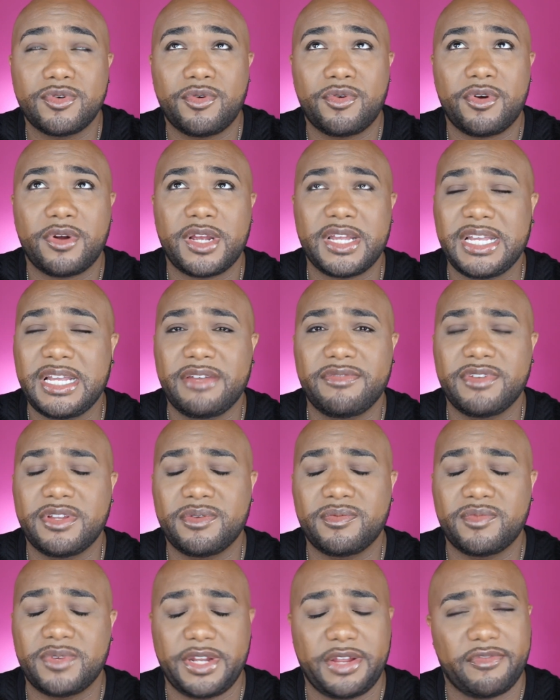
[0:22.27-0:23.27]
or
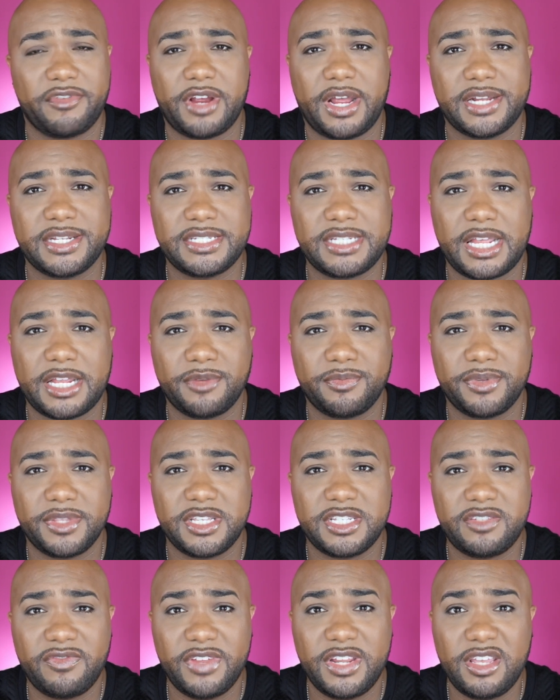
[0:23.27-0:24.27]
evening, whenever I decide to put
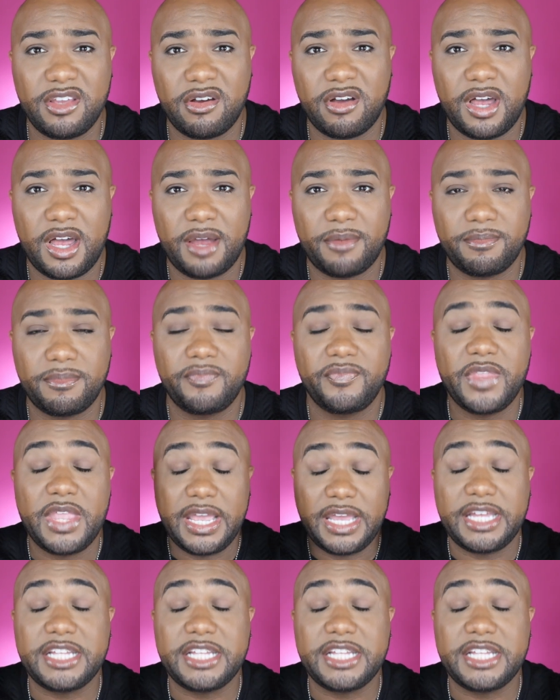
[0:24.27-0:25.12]
this video up.